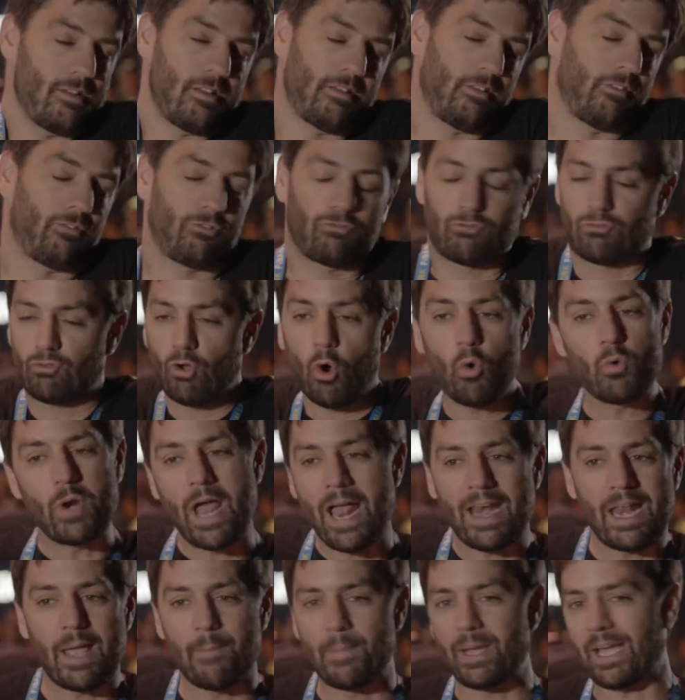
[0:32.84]
it's so
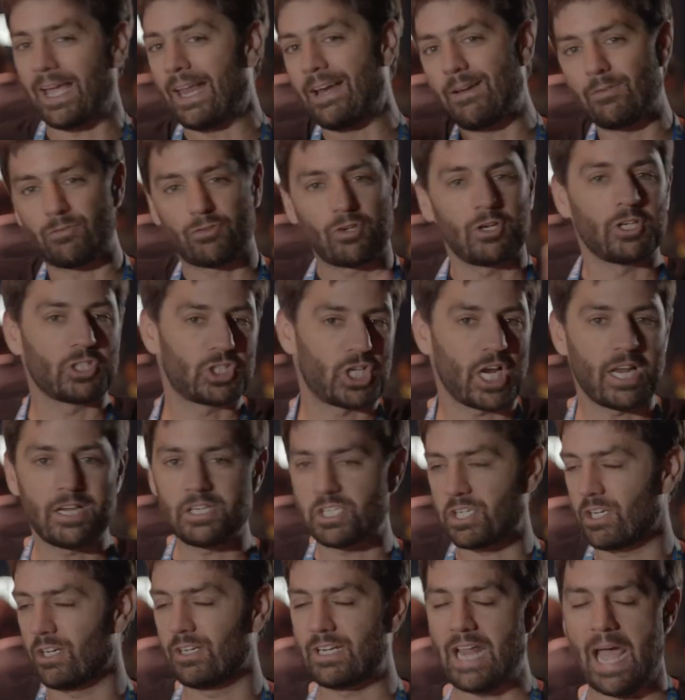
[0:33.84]
dynamic and it's going to
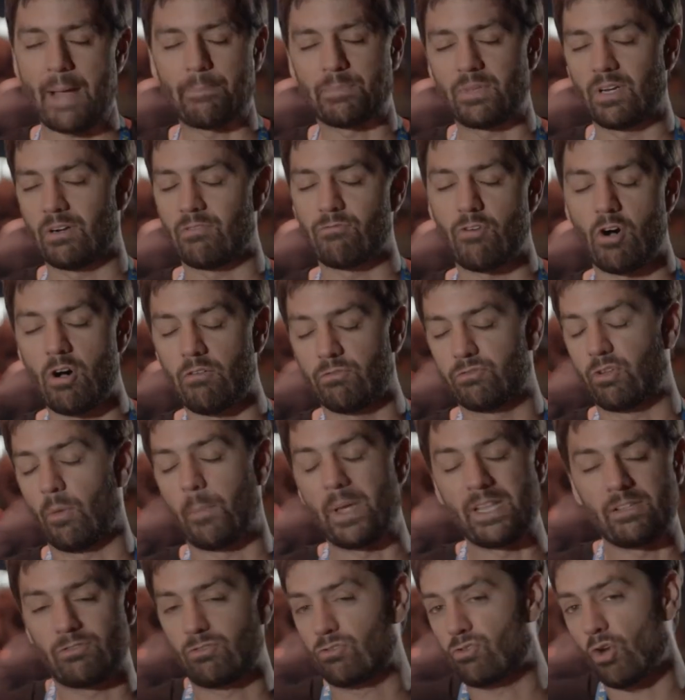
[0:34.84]
change and adapt and evolve
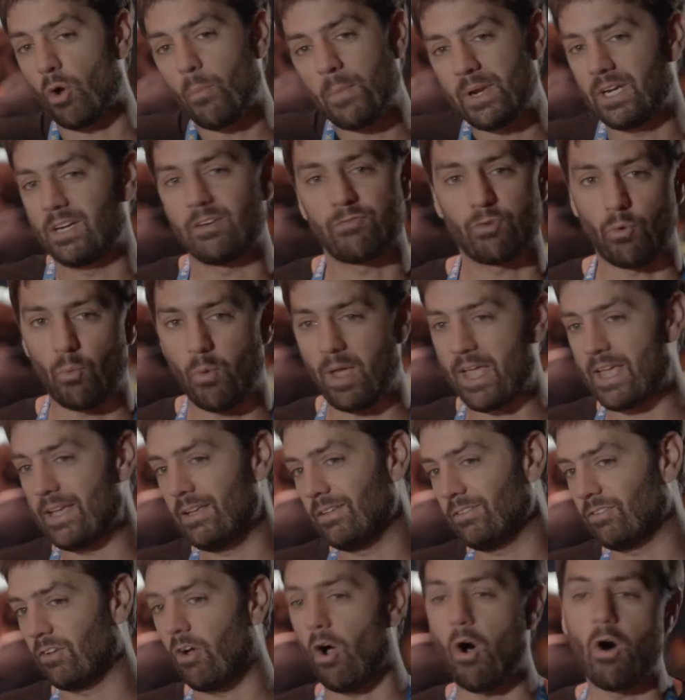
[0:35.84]
in so many different
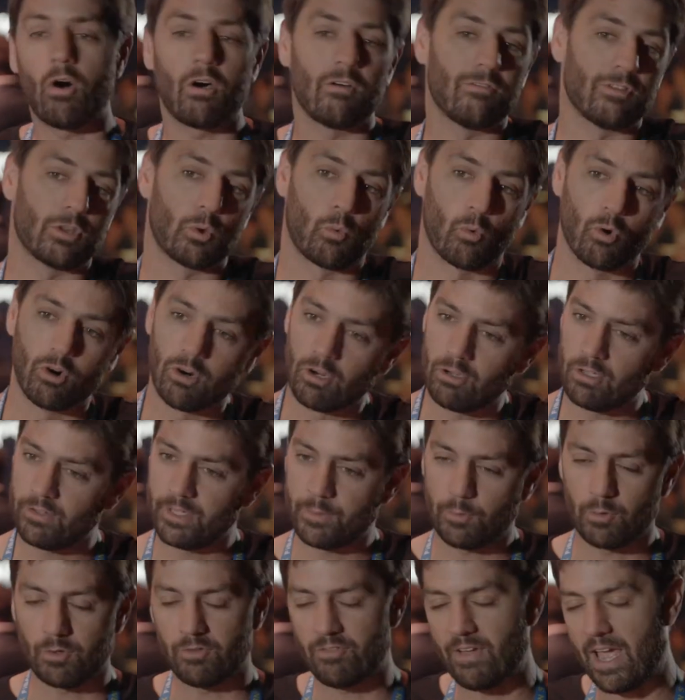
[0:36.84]
ways. All over the world,
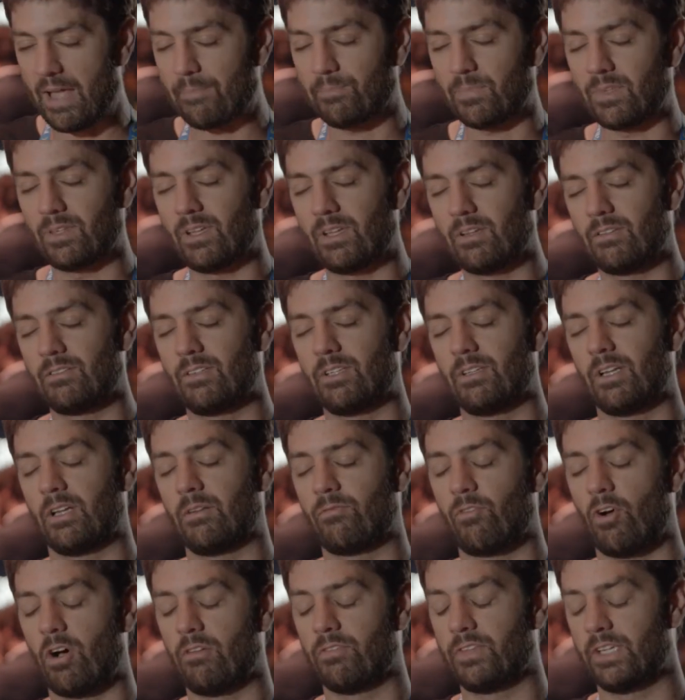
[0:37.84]
it will
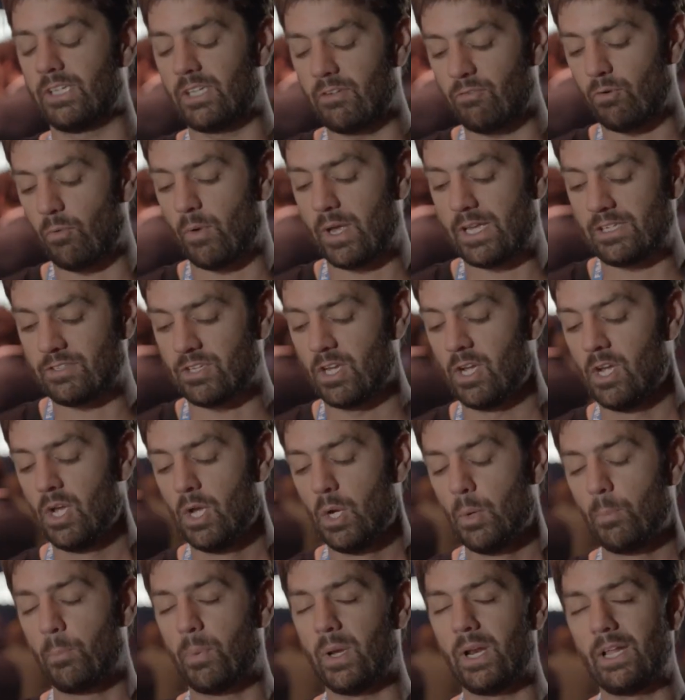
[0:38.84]
evolve in different ways.
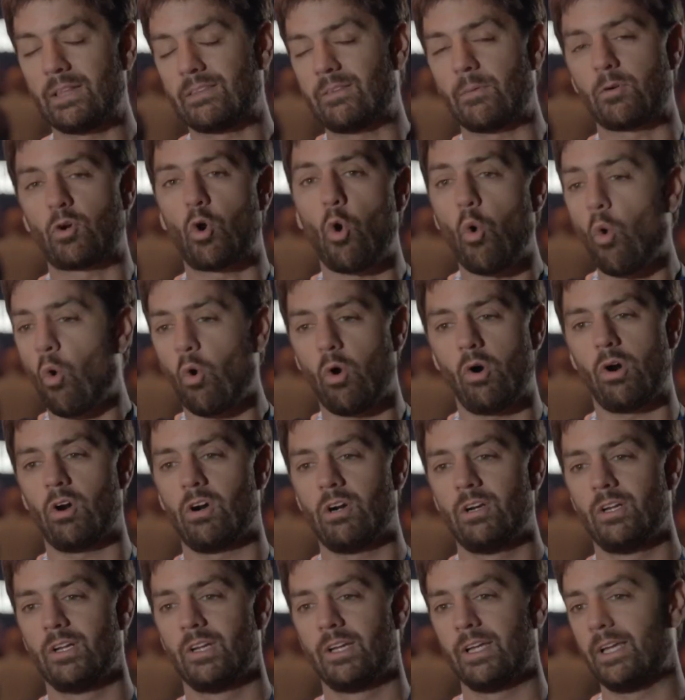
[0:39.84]
But at the
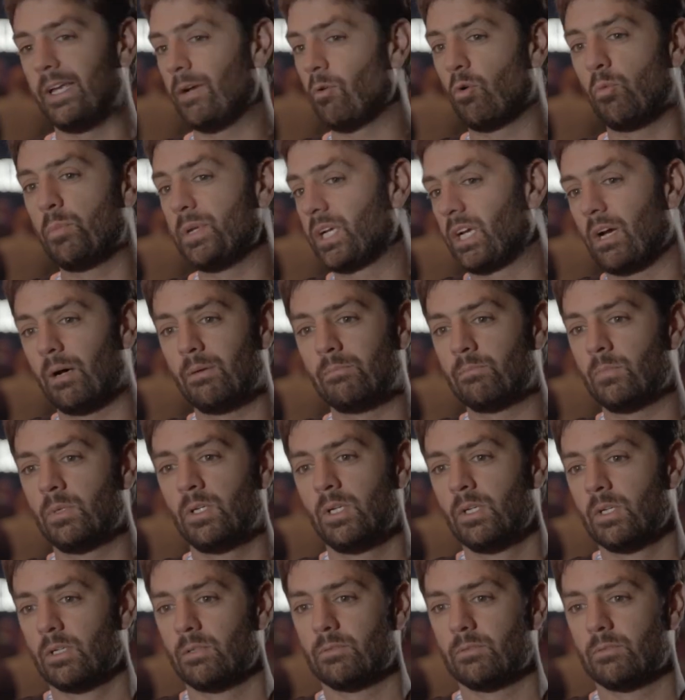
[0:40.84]
core, it will become